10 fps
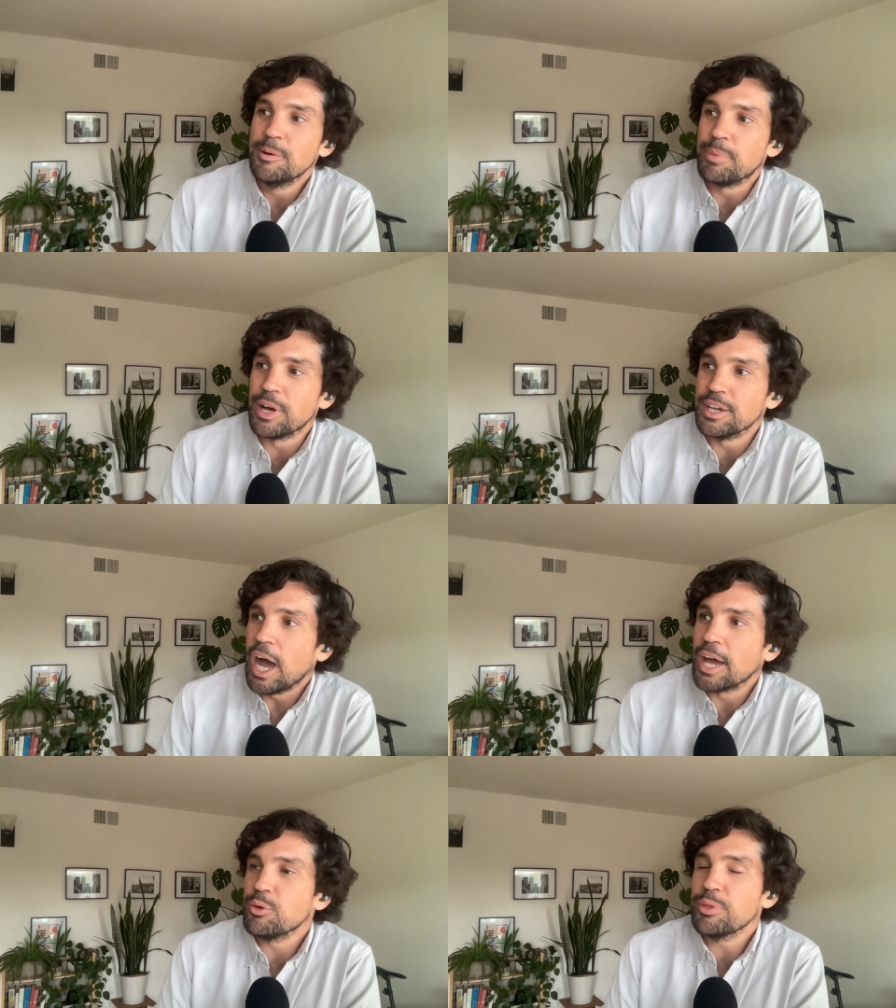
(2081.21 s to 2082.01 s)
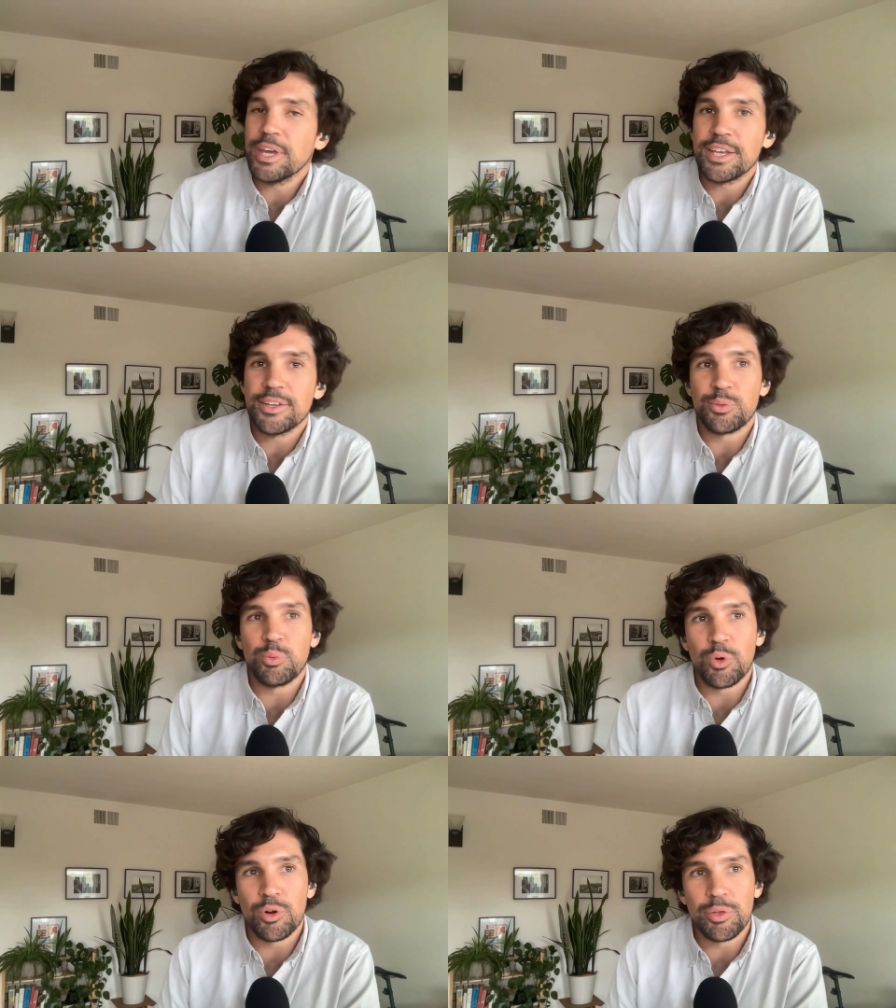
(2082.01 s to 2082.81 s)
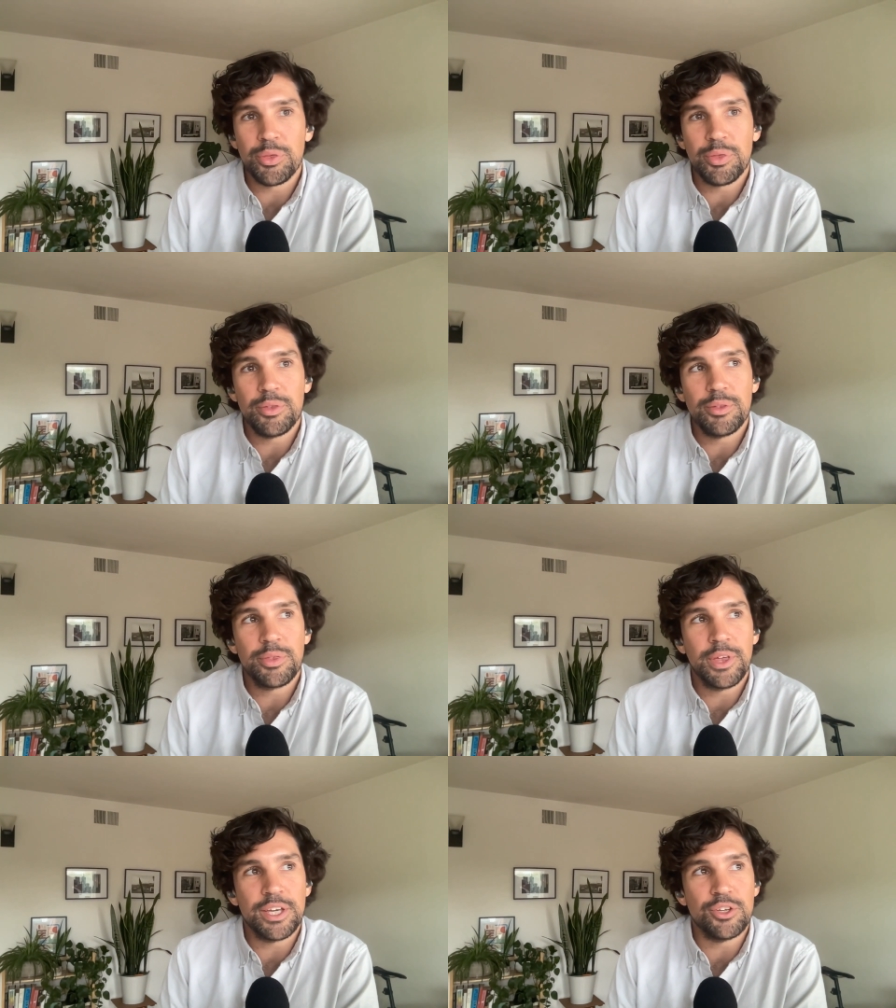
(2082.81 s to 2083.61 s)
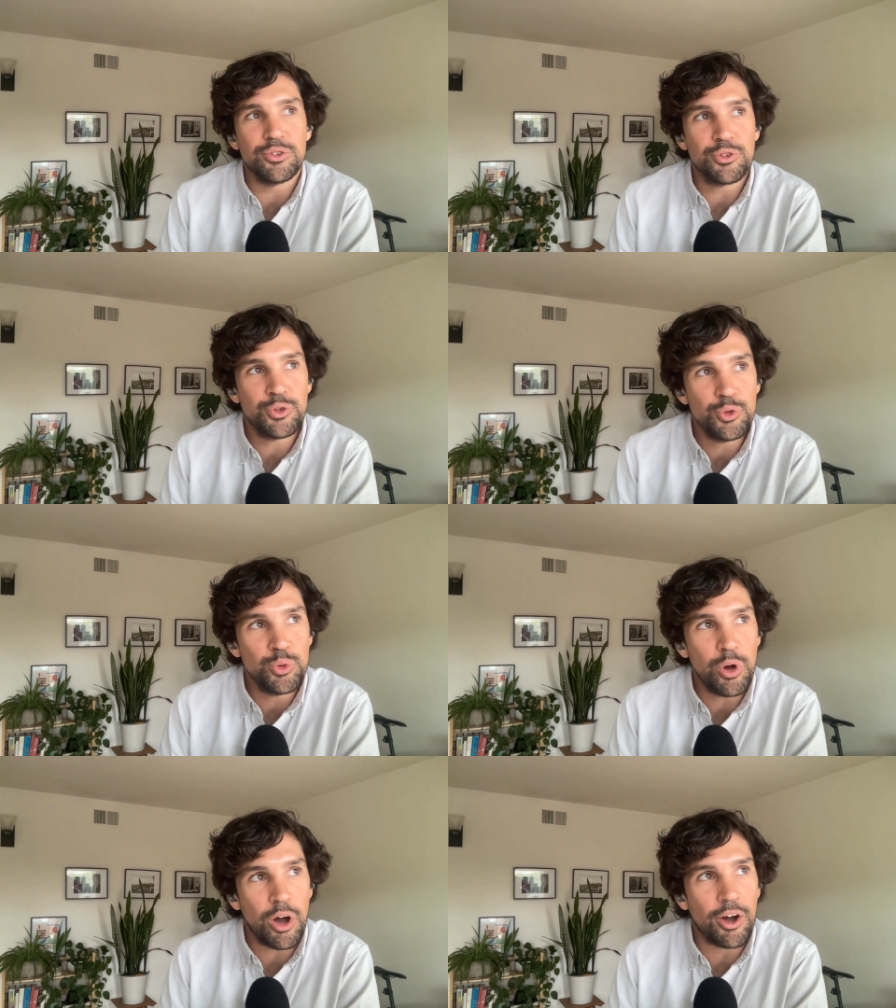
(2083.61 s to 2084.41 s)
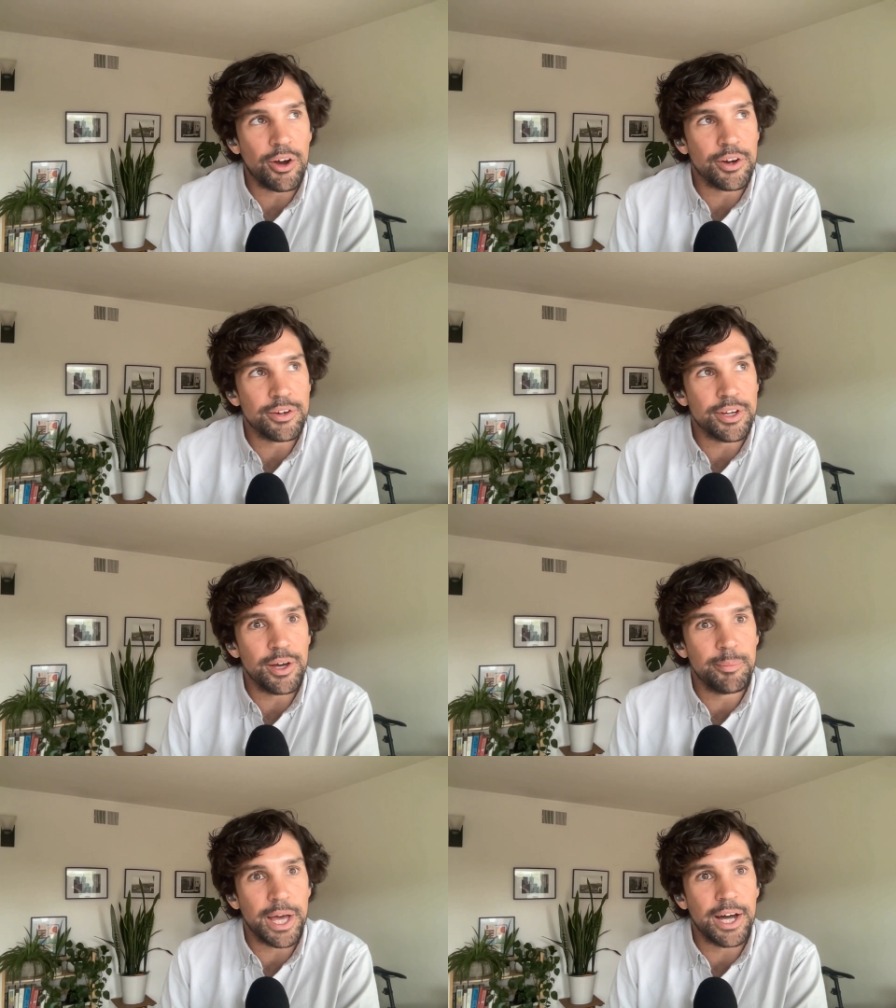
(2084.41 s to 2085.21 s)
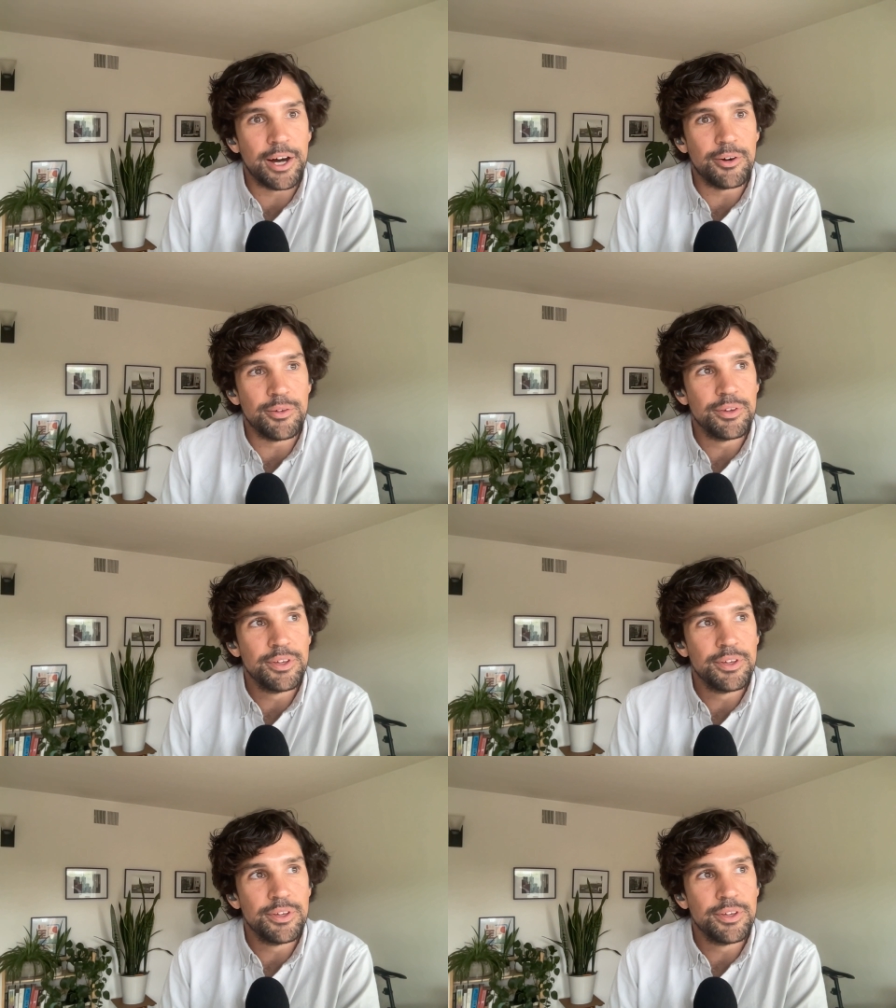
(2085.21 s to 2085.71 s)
But I don't think it's worth thinking too hard about,